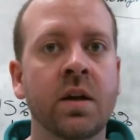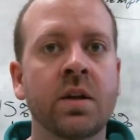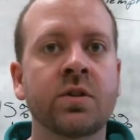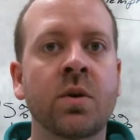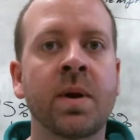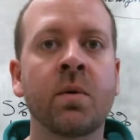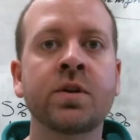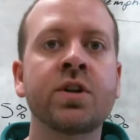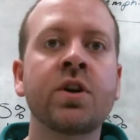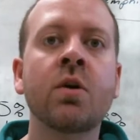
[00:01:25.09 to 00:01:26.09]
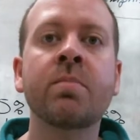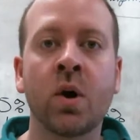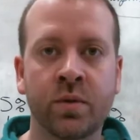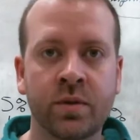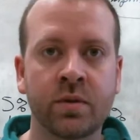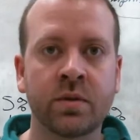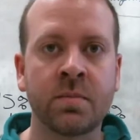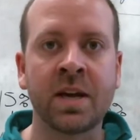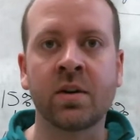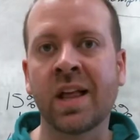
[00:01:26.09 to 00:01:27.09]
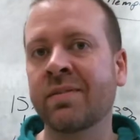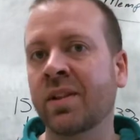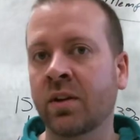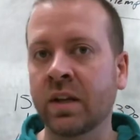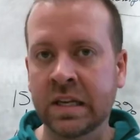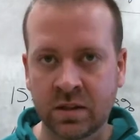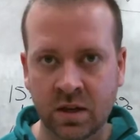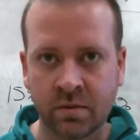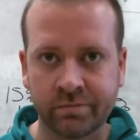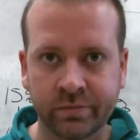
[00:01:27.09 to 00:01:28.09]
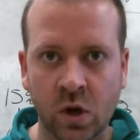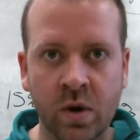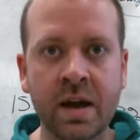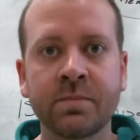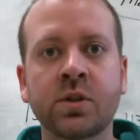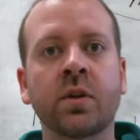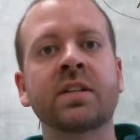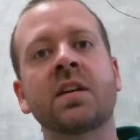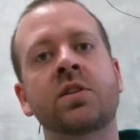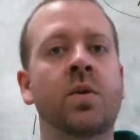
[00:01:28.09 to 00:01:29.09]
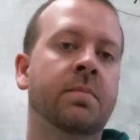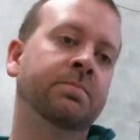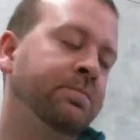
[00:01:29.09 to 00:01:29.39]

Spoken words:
So, but I want you to know both to make your life a little easier. Okay, so let's get to it.